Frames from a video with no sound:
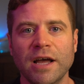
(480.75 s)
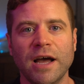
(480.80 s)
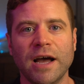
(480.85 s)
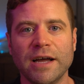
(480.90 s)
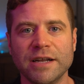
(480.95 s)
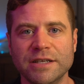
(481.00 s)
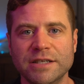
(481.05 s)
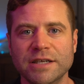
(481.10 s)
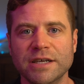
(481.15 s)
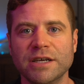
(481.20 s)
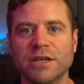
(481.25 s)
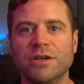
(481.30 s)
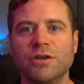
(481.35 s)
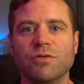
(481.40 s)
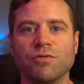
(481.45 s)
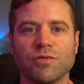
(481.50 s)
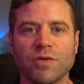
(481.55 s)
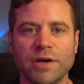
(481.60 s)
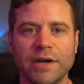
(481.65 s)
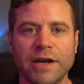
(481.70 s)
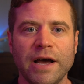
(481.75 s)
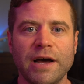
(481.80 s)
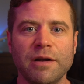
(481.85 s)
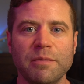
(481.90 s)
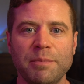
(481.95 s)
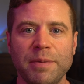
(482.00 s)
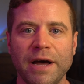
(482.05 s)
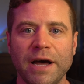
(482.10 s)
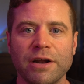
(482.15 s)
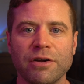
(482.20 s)
I did run out of
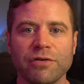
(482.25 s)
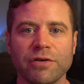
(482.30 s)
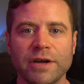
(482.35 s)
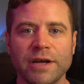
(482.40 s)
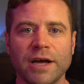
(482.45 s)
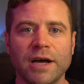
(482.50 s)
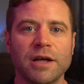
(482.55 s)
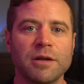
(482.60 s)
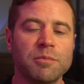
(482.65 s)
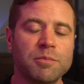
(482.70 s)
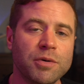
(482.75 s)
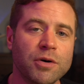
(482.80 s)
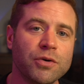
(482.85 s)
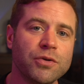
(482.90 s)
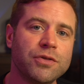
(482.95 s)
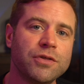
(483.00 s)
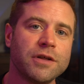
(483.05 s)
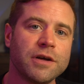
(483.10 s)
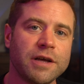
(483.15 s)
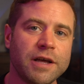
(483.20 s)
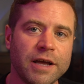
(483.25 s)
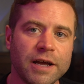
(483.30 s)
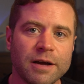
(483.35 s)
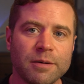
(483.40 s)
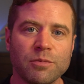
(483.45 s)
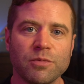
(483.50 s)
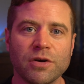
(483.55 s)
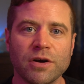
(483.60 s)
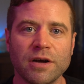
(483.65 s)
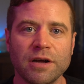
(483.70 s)
battery on both the
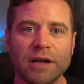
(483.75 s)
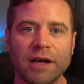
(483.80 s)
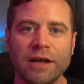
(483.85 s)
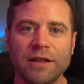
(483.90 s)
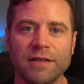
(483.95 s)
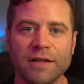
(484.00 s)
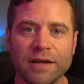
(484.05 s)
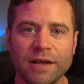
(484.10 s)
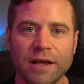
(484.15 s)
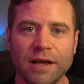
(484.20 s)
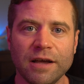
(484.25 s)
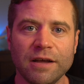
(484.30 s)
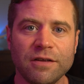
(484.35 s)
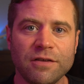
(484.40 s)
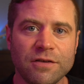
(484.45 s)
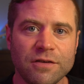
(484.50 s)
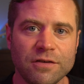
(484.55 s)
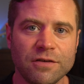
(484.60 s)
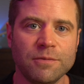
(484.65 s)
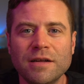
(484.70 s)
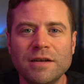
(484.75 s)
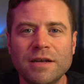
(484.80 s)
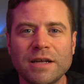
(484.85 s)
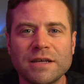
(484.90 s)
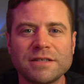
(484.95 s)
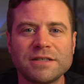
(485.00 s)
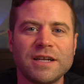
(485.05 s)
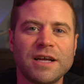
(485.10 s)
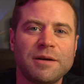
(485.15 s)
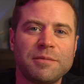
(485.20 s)
camera and the case.
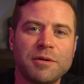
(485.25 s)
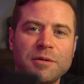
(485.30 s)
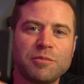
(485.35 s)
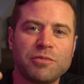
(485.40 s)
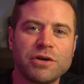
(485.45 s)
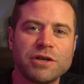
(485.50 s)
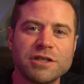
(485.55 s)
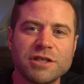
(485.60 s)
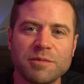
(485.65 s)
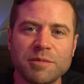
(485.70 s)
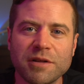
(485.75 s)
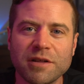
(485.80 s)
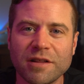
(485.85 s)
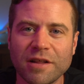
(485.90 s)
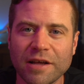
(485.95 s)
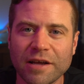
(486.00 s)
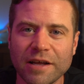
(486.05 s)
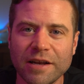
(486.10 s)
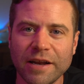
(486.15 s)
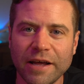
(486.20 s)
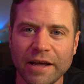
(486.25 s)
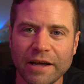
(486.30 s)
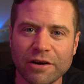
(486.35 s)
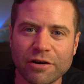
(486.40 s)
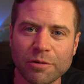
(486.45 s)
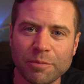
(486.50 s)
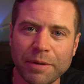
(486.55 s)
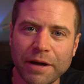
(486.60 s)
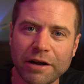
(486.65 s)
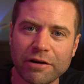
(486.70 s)
Next time I'd bring something like an
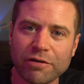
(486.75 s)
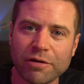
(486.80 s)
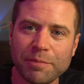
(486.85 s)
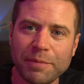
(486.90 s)
Anker battery